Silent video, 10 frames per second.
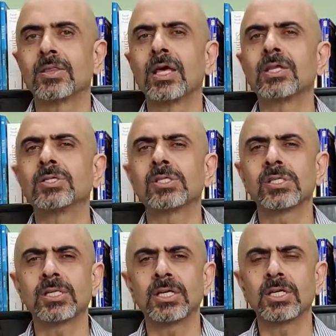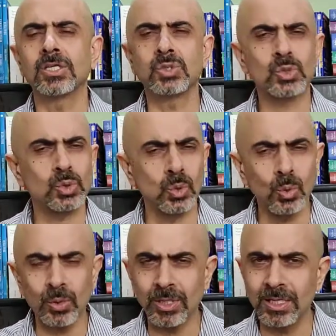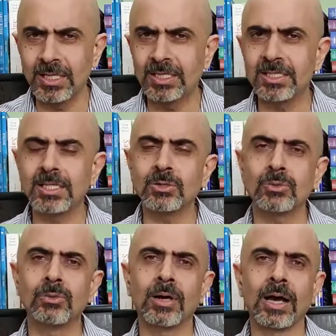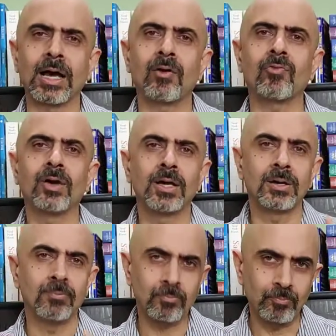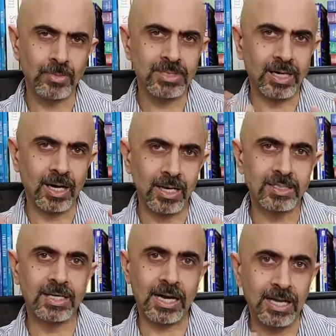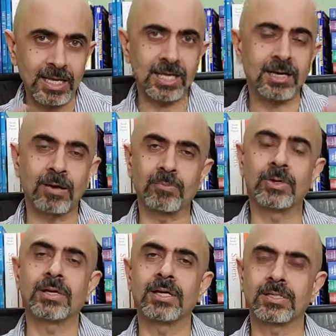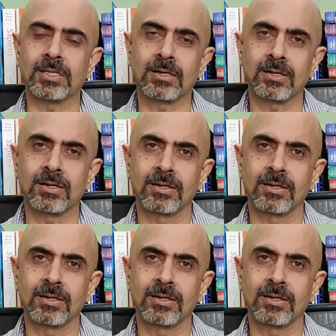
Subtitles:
it is so easy to have misunderstanding in communication.